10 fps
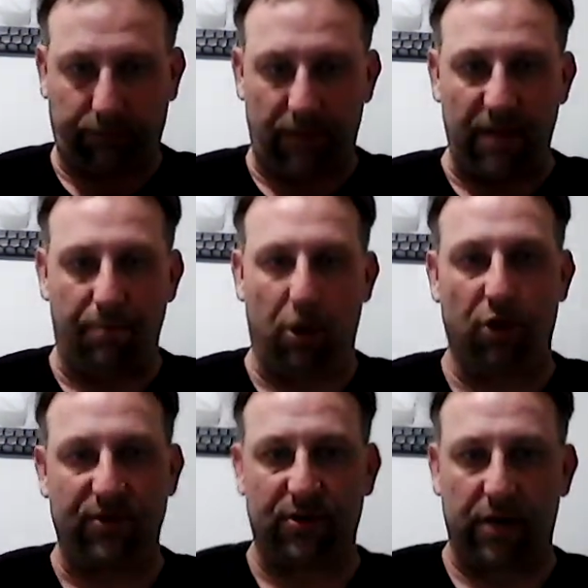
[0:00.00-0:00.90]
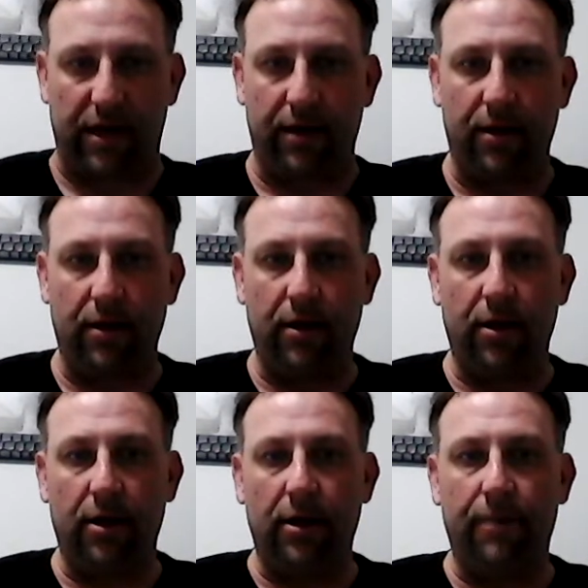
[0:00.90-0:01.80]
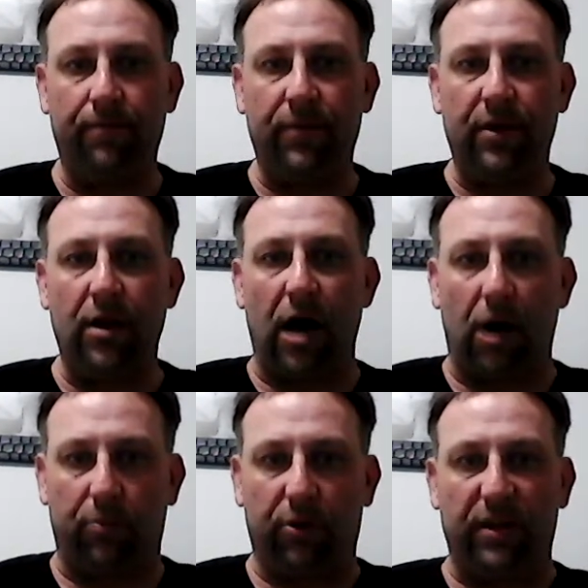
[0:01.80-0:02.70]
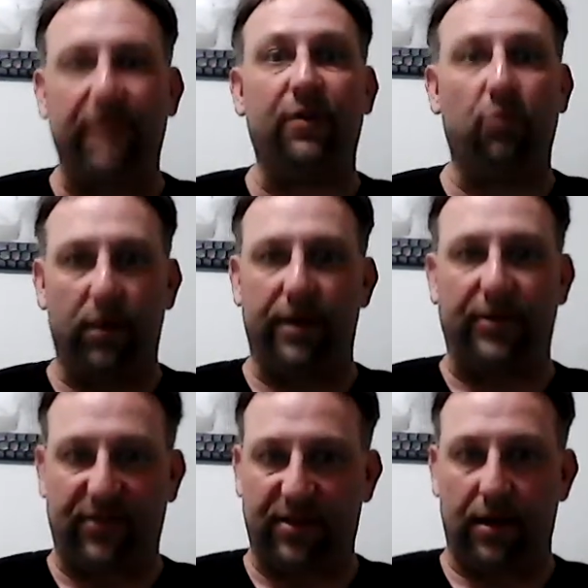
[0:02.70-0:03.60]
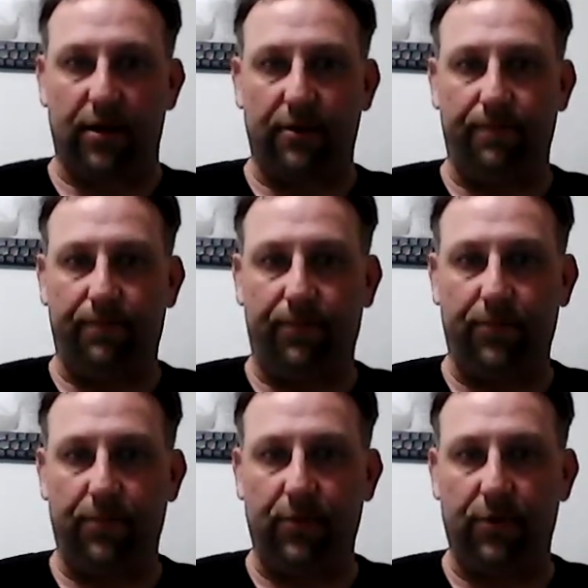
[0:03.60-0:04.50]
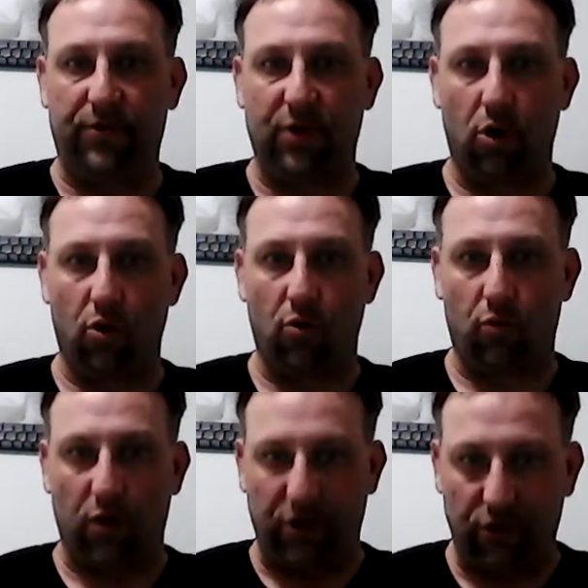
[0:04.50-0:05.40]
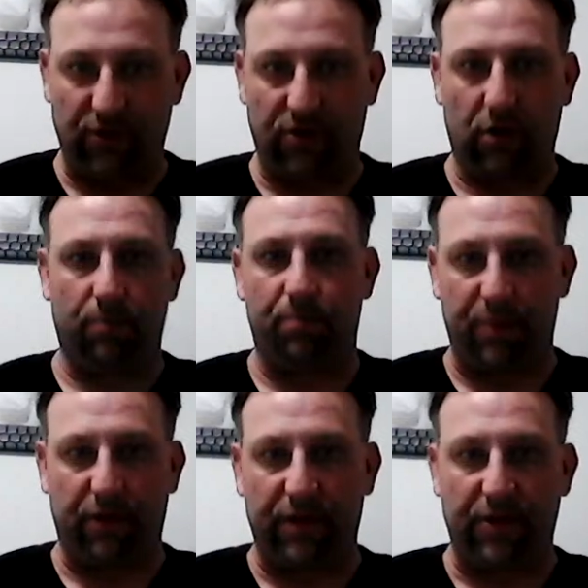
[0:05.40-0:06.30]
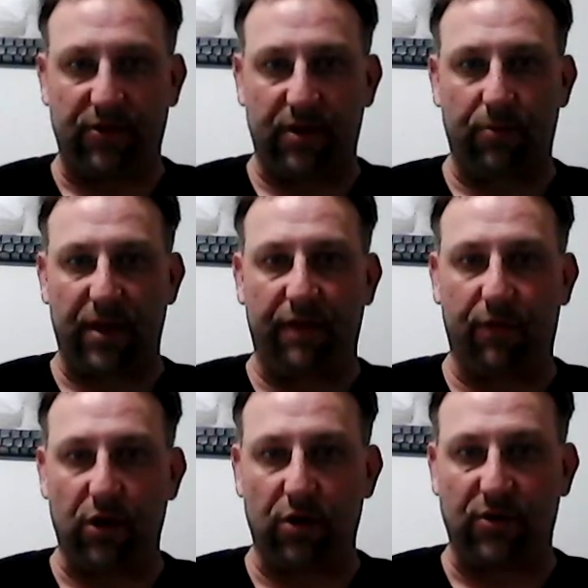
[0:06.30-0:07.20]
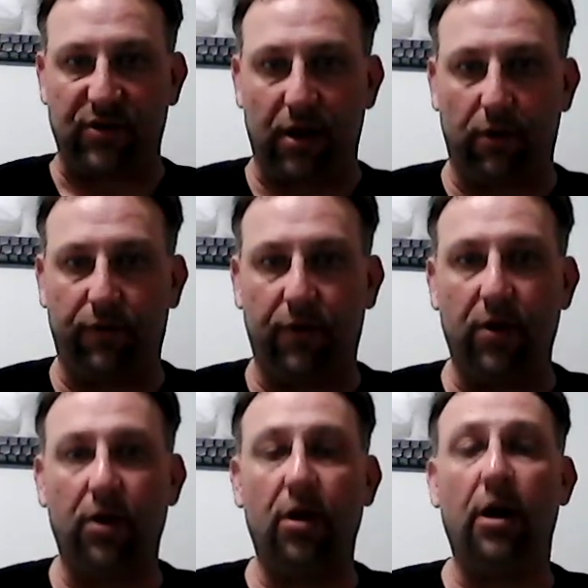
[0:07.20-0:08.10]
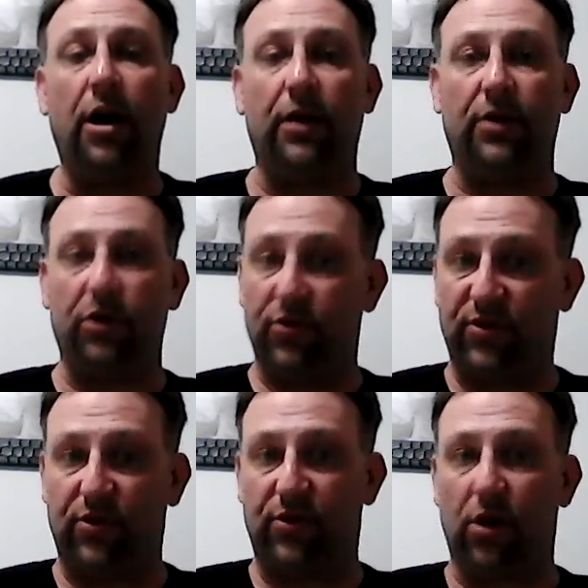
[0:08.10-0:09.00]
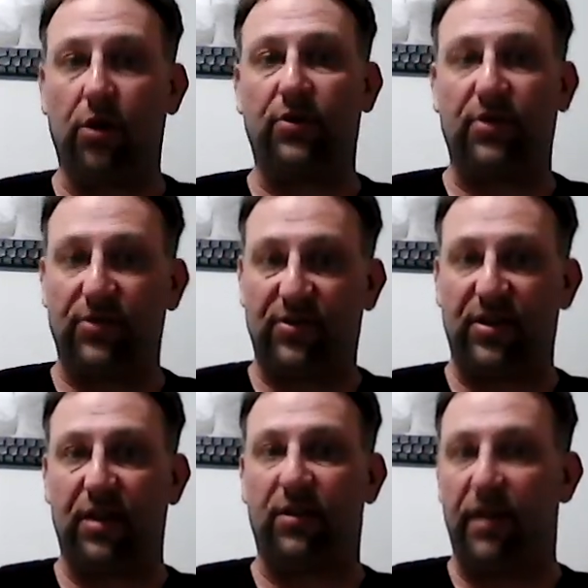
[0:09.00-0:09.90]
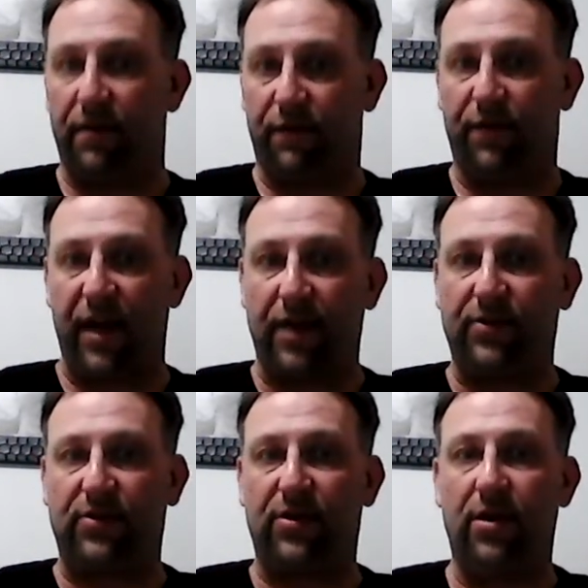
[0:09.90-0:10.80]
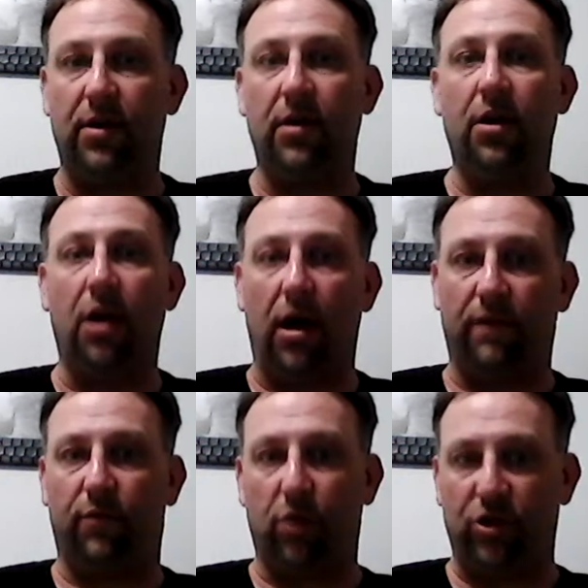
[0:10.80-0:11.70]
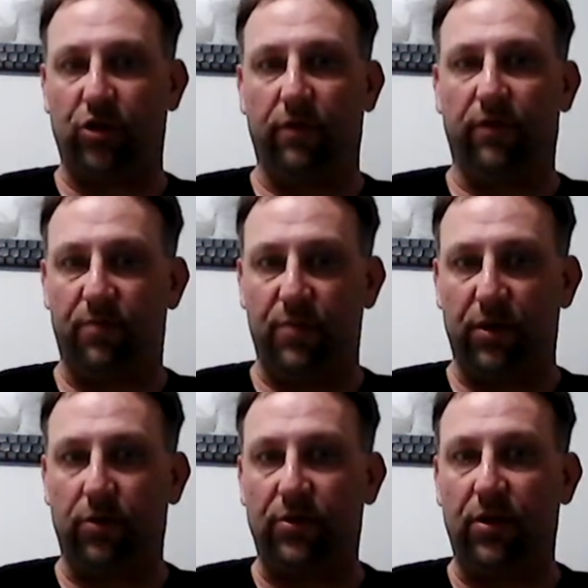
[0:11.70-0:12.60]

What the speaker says: personally, I'll believe it when I see it. So when you start building something for yourself, and then you start to see the effects of what you've built